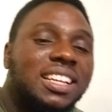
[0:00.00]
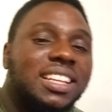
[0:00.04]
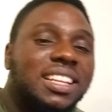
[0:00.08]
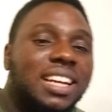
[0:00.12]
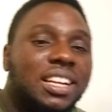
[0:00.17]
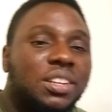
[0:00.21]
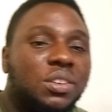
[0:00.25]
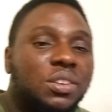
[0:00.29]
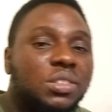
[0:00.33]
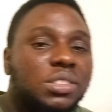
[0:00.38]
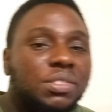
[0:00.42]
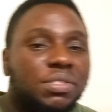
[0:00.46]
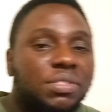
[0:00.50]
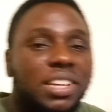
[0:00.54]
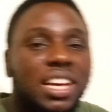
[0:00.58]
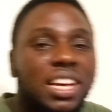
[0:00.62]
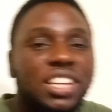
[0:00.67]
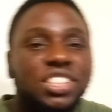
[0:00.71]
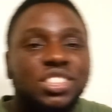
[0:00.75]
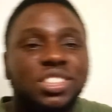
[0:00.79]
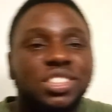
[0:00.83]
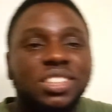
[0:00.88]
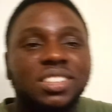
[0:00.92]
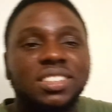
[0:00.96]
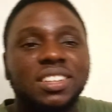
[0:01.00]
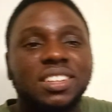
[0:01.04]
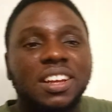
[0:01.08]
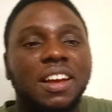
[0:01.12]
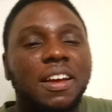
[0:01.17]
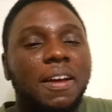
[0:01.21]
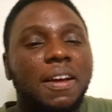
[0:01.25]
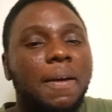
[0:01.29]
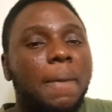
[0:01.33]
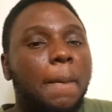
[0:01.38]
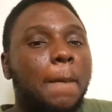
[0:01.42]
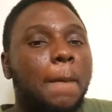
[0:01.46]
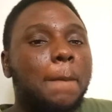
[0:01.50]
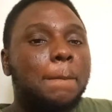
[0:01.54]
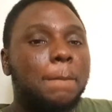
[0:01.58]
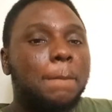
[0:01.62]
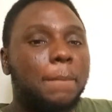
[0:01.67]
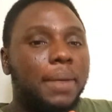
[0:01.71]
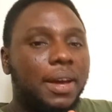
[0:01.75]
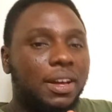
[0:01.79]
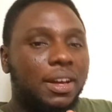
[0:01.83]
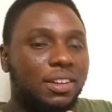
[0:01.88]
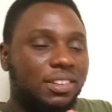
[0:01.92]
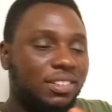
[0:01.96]
that notification
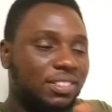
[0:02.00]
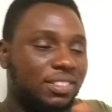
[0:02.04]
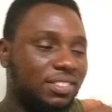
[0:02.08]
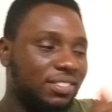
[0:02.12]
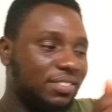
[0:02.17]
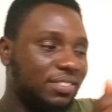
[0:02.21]
bell.